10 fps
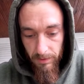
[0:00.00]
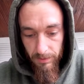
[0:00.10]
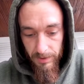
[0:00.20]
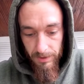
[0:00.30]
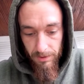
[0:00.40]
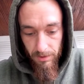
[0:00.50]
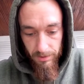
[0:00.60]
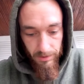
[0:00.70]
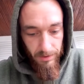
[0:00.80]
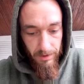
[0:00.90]
way we get
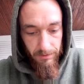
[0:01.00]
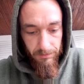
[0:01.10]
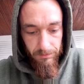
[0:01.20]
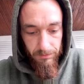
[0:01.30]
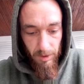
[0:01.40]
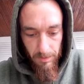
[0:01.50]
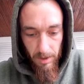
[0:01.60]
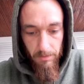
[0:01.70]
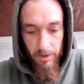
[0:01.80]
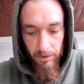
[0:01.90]
stronger, right? Is by
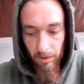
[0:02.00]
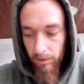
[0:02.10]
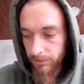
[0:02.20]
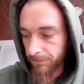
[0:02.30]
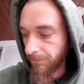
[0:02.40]
admitting wrong.